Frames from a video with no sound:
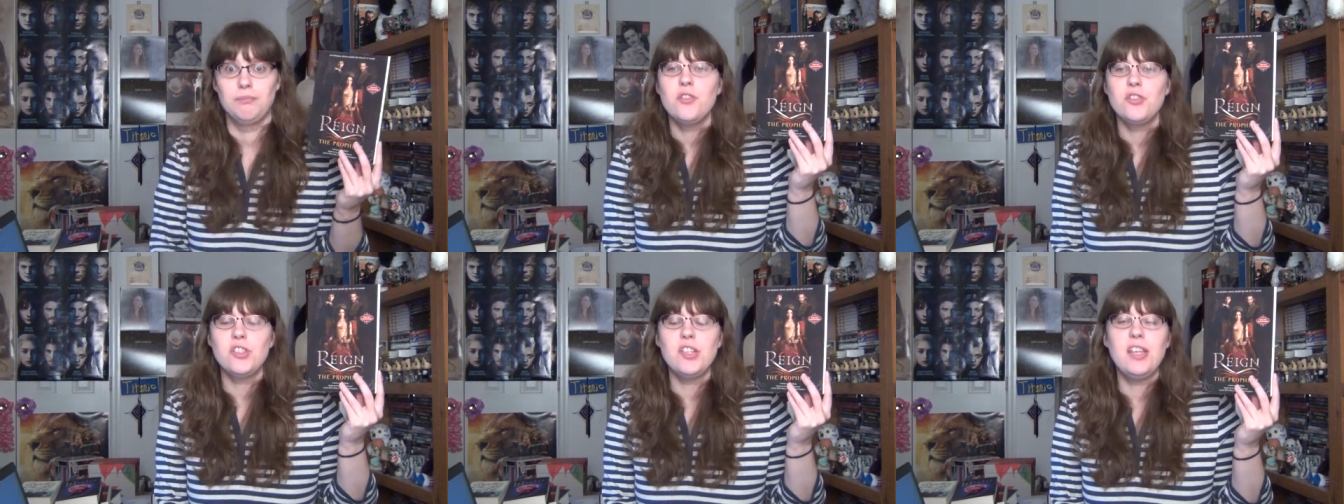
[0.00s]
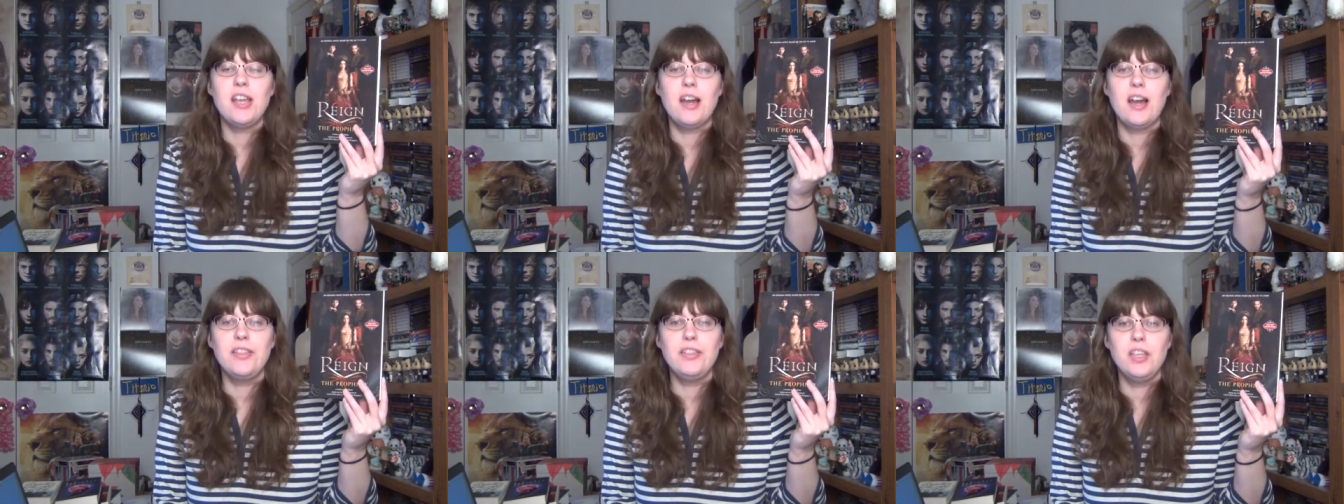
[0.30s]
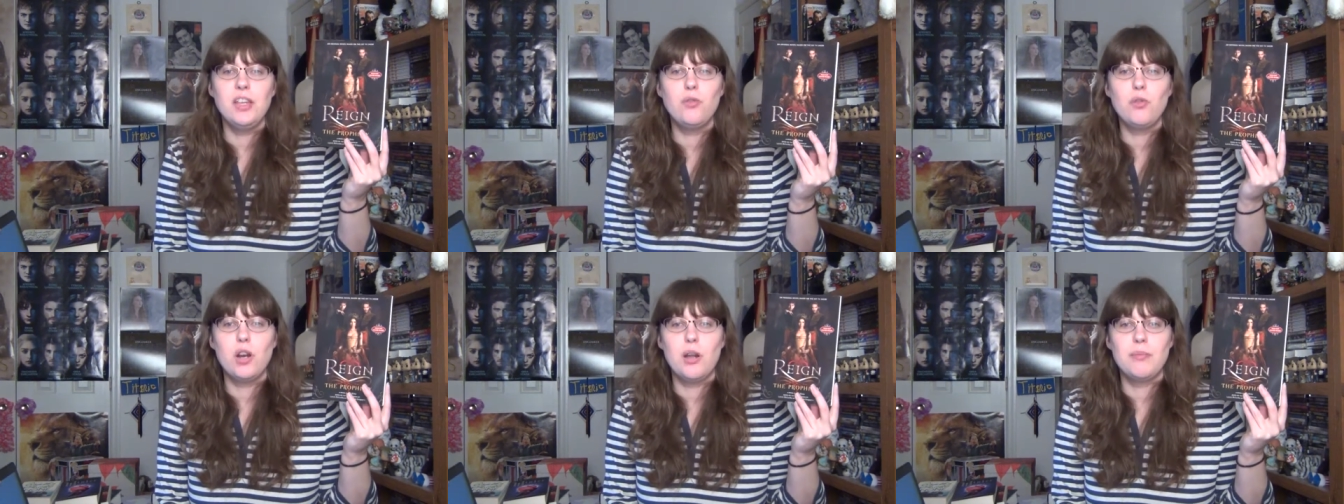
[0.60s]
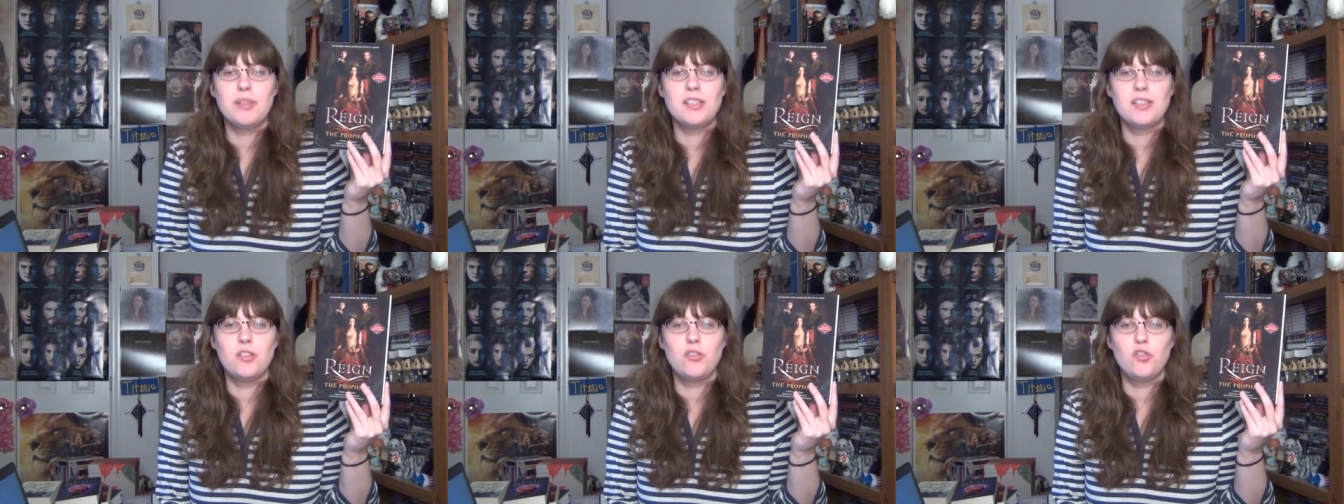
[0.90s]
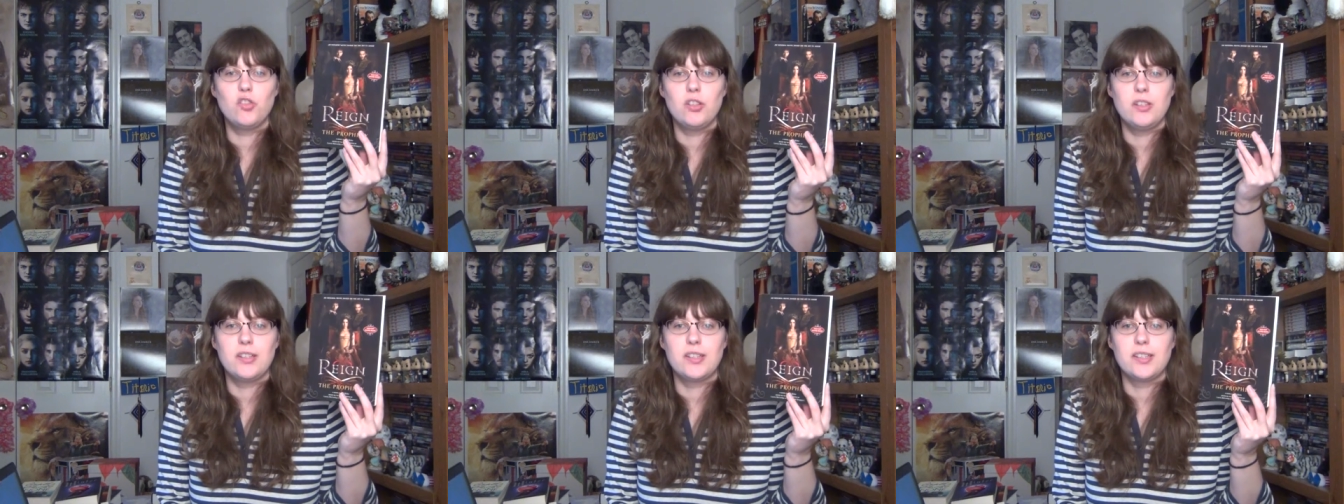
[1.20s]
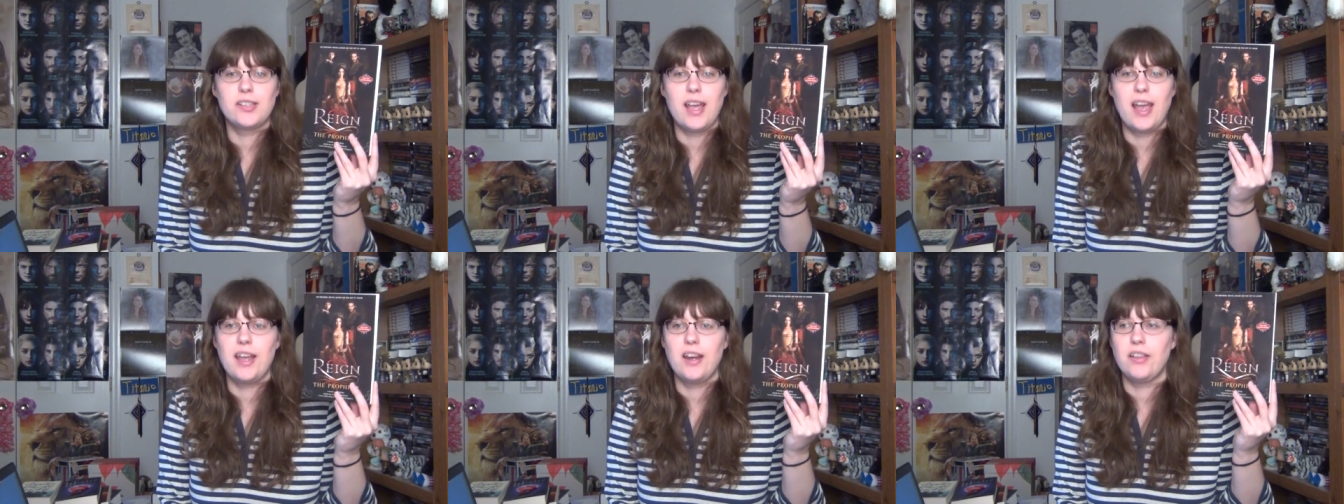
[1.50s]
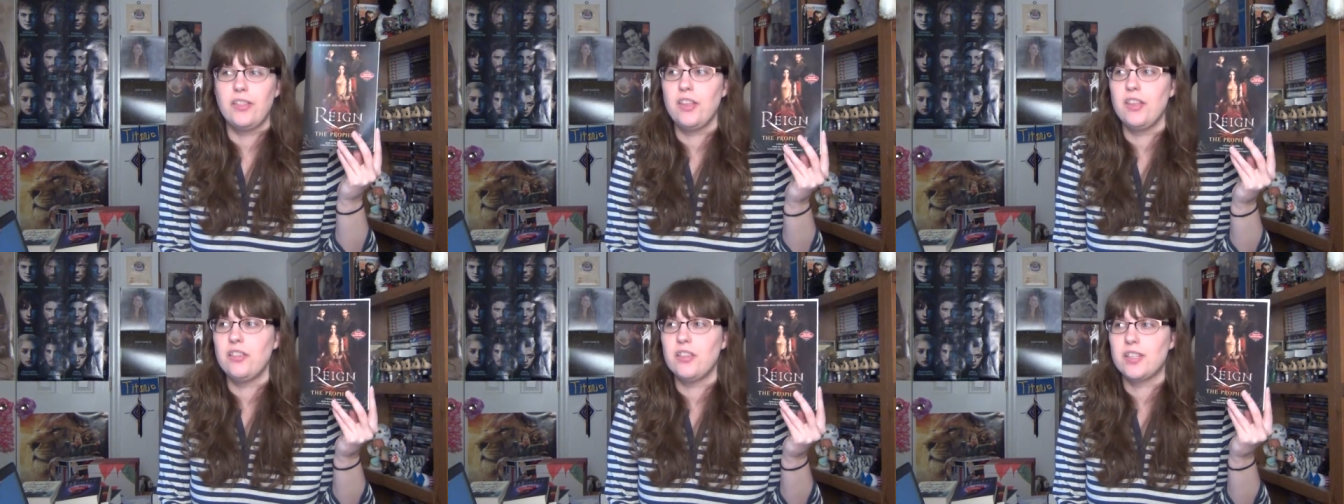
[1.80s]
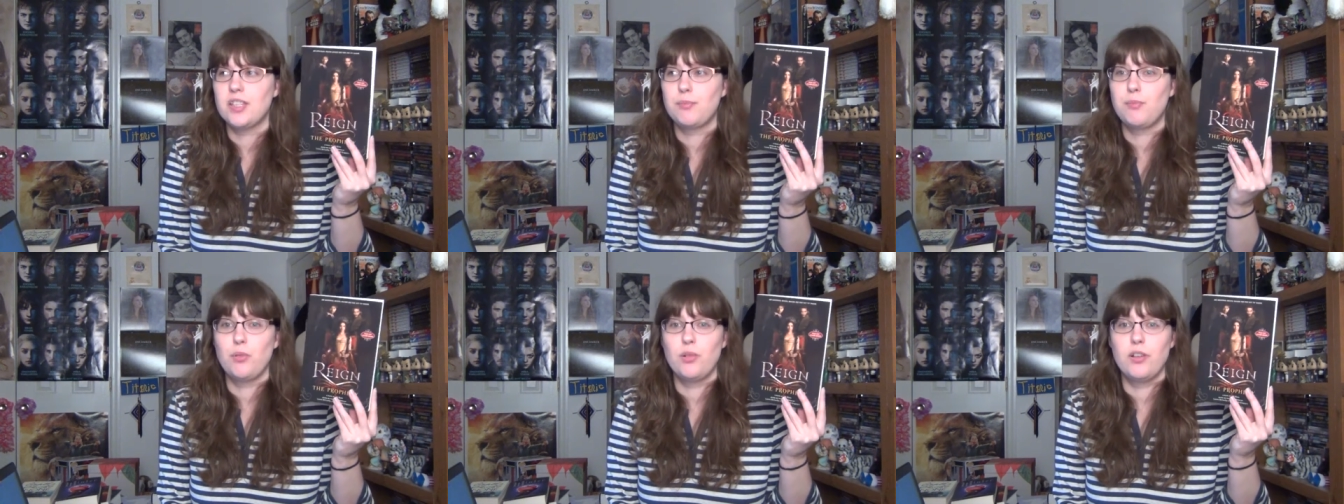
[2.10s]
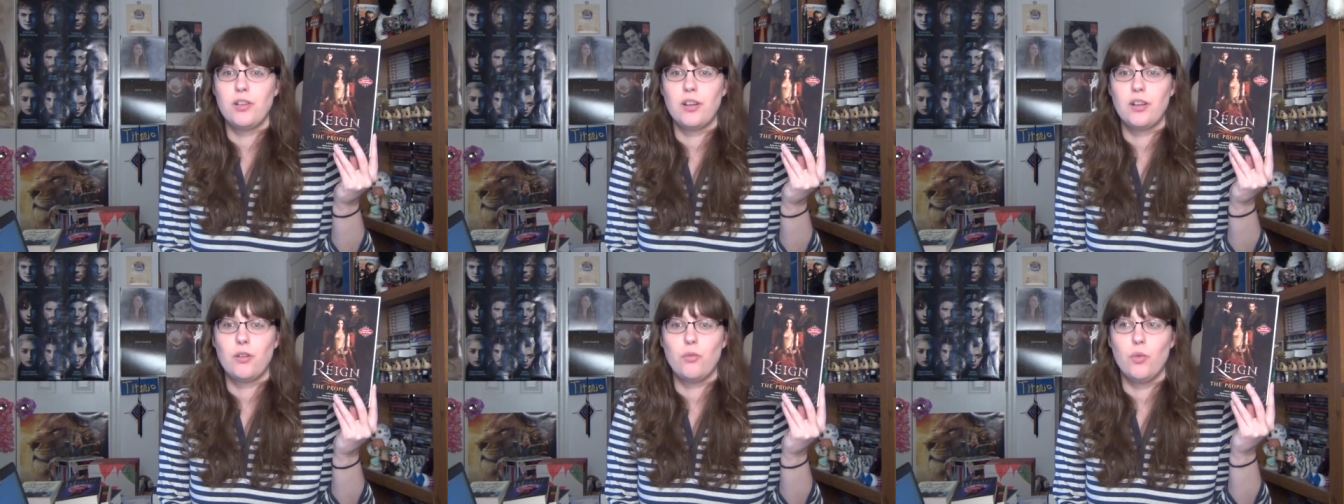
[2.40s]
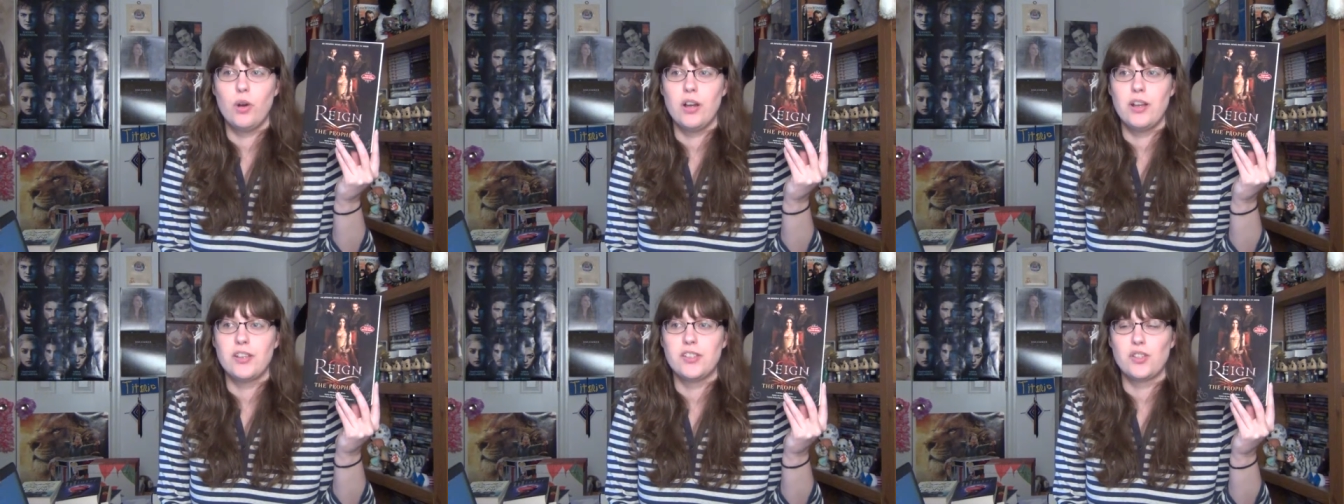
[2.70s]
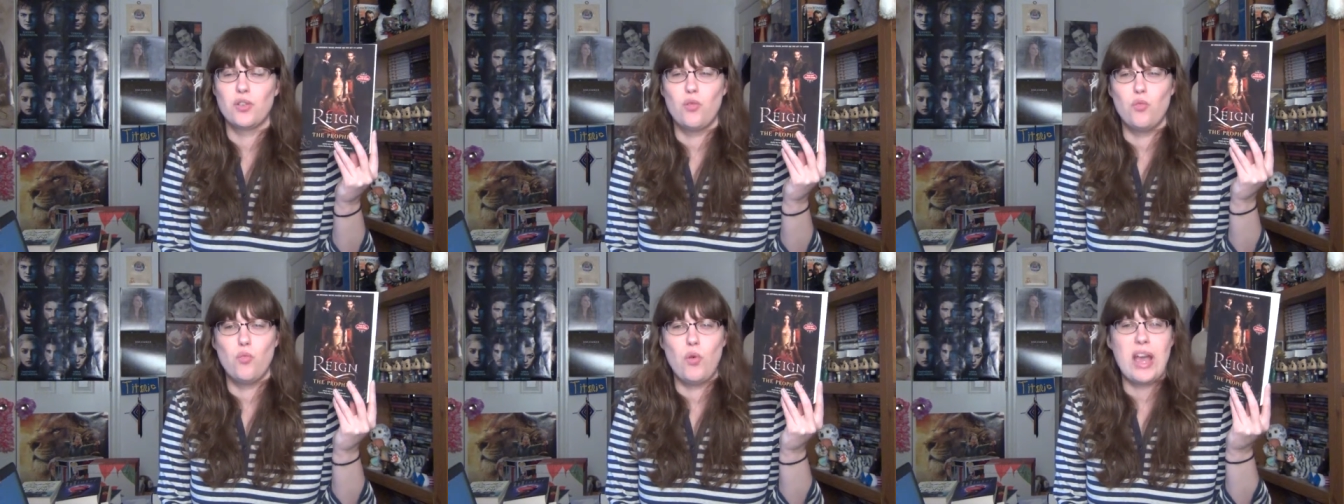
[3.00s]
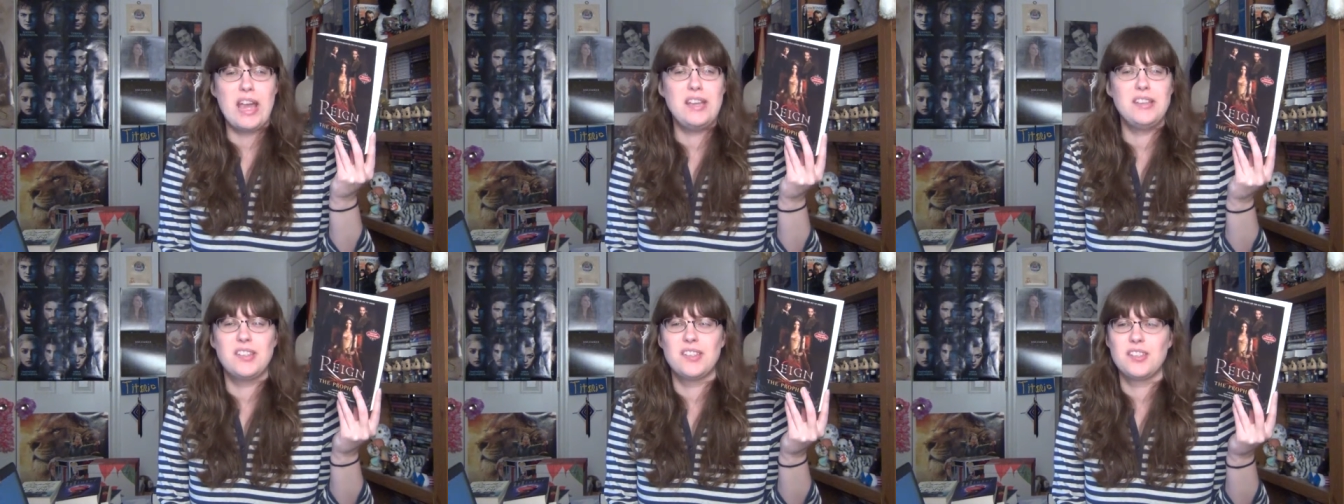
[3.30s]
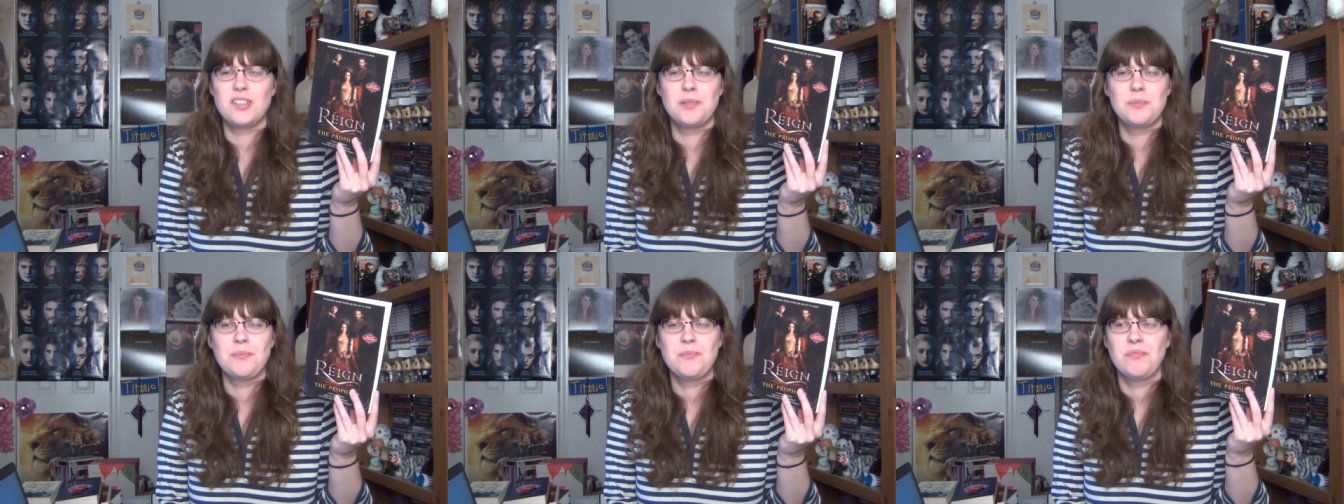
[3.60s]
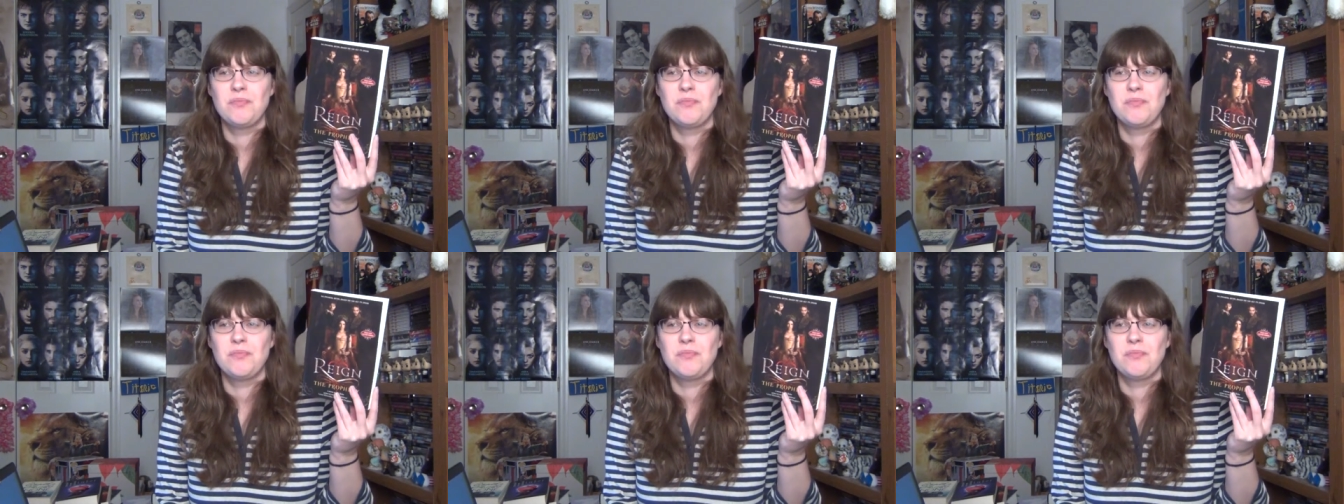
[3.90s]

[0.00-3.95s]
So yeah, I think what I'm essentially saying, I think this book was a waste